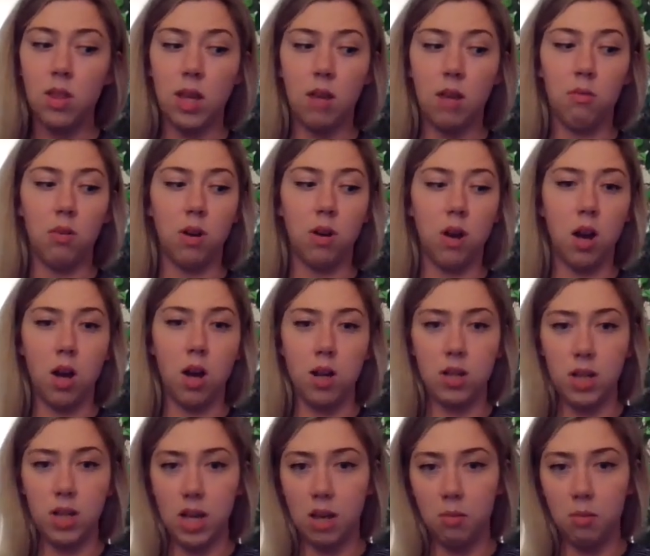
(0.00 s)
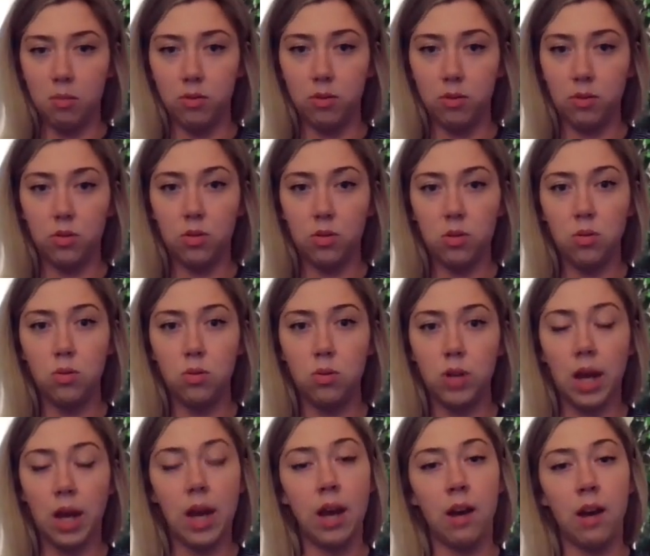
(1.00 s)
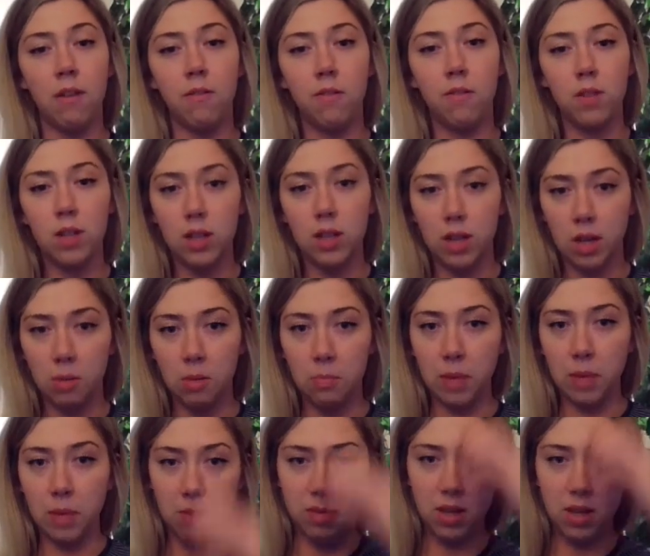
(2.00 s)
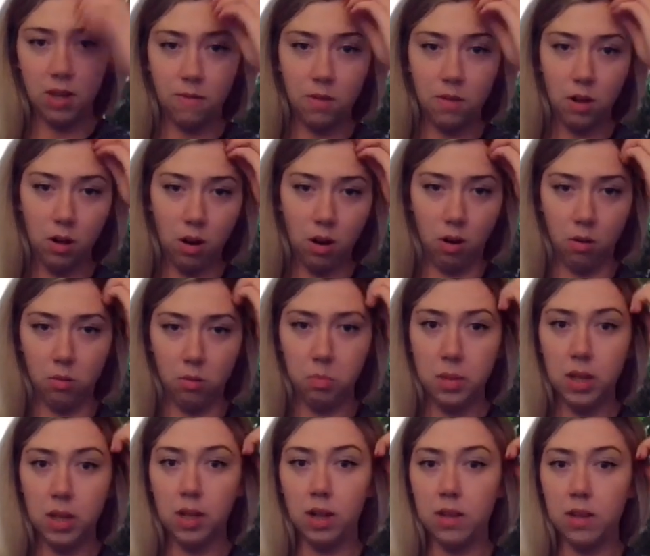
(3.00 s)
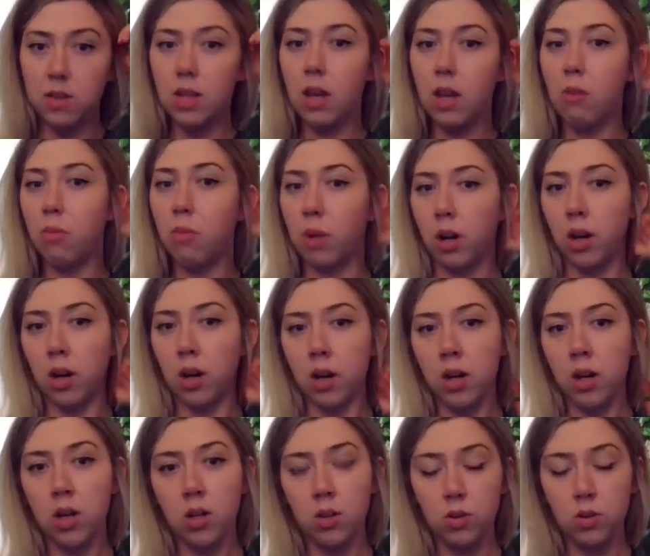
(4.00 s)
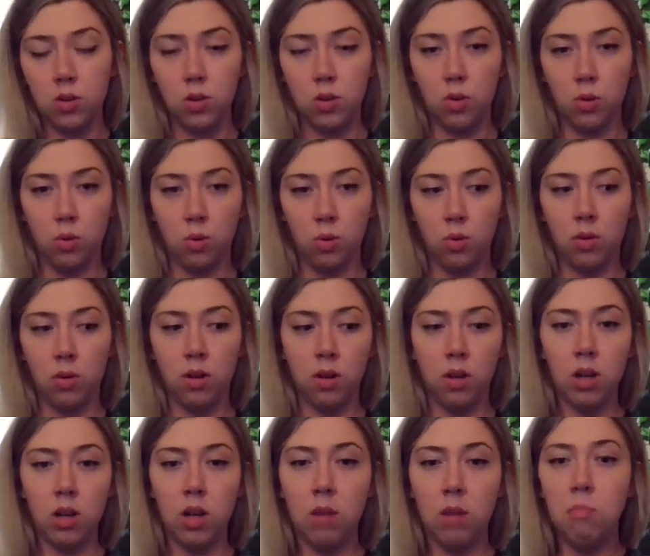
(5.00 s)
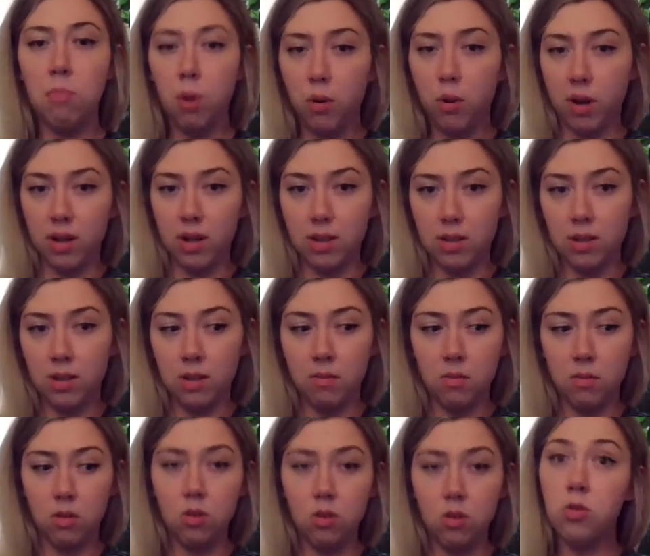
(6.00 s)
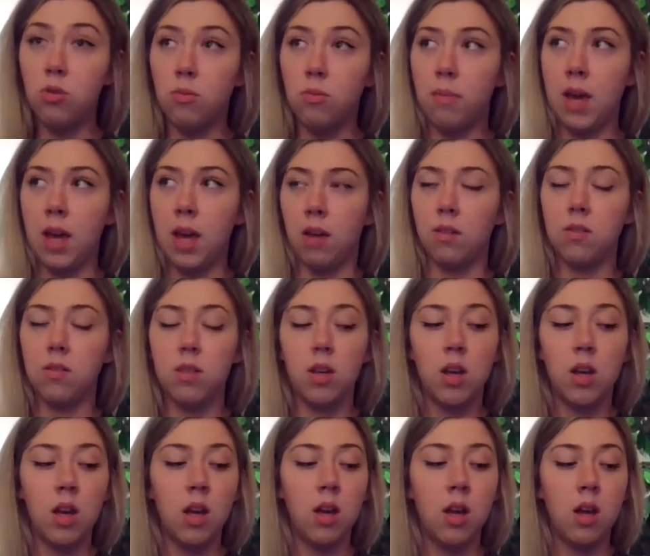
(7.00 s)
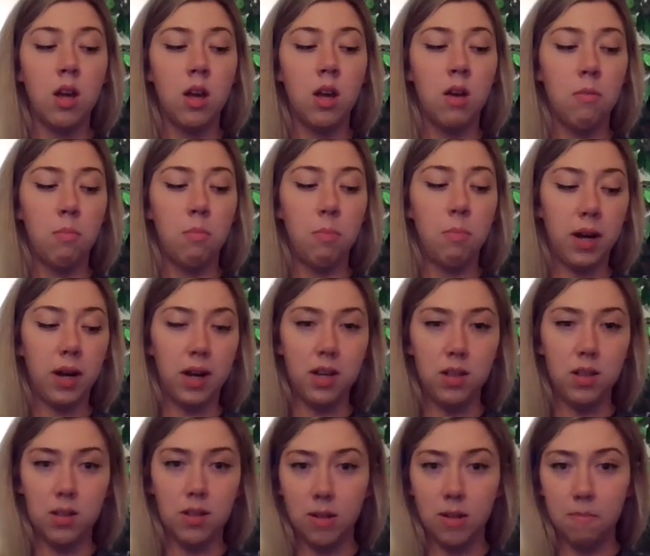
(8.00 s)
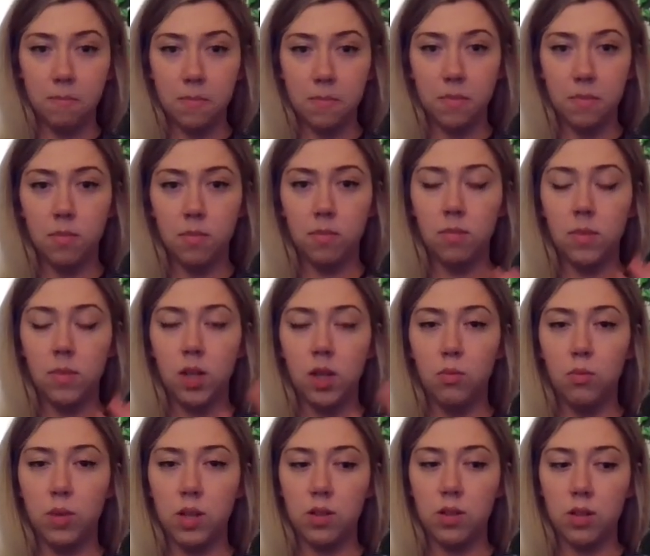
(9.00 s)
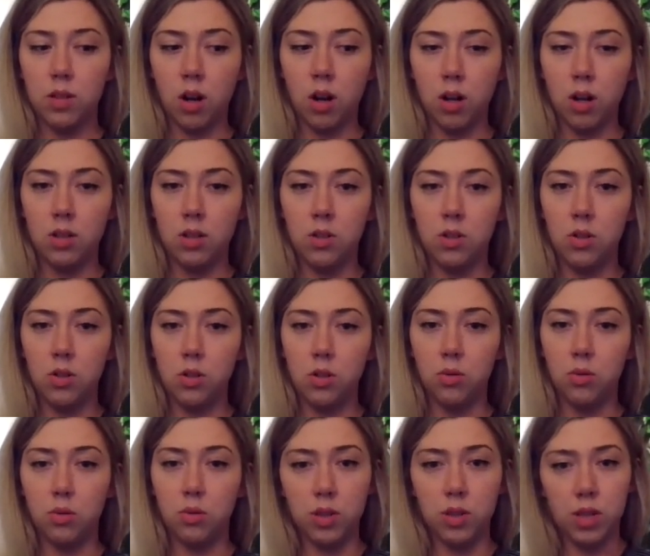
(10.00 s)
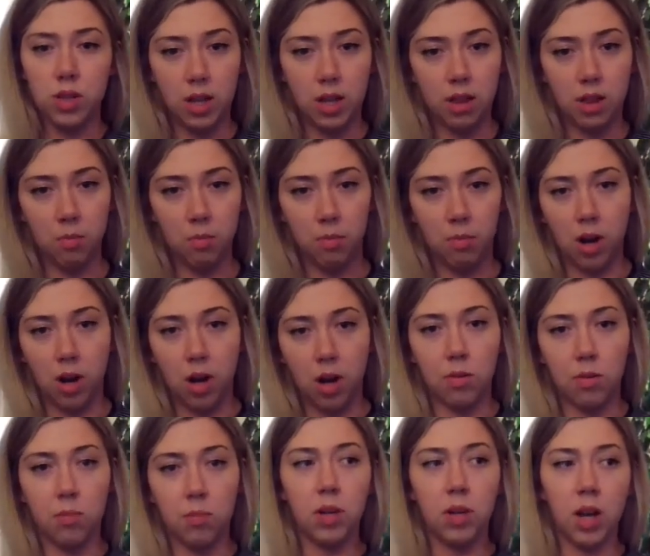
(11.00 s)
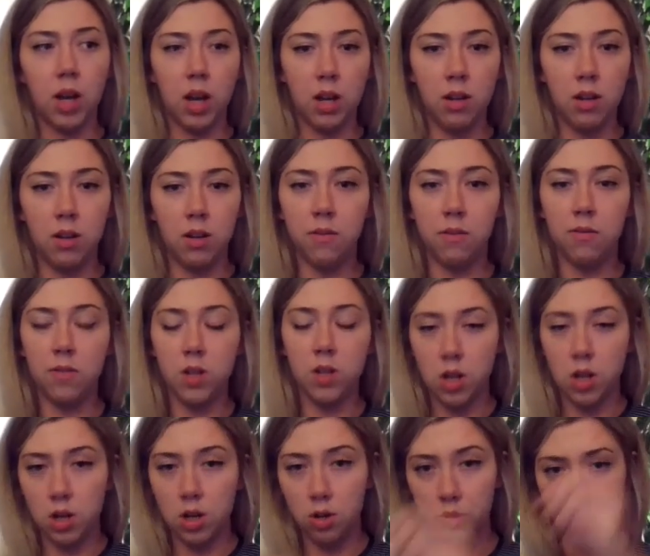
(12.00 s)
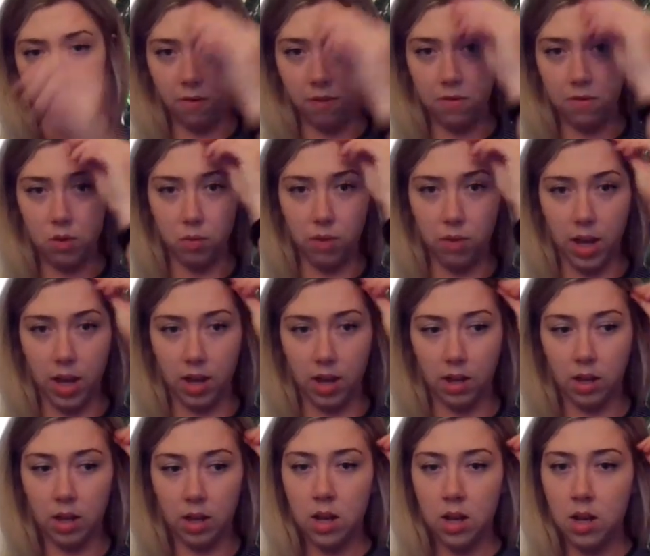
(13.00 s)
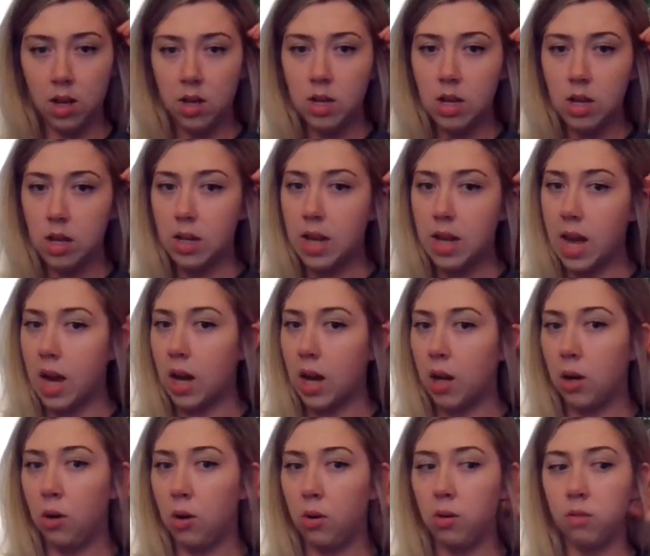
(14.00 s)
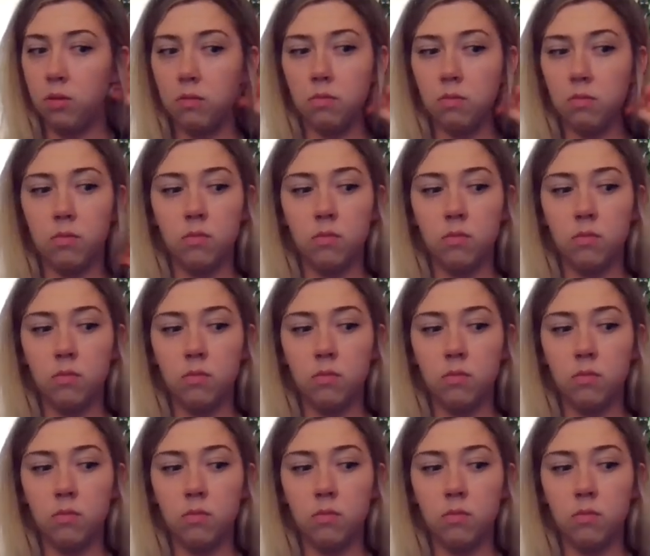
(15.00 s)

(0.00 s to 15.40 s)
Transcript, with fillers: they were unable to have a baby of their own because they were two boys, two males. But we started to see the problem kind of drift away. Now,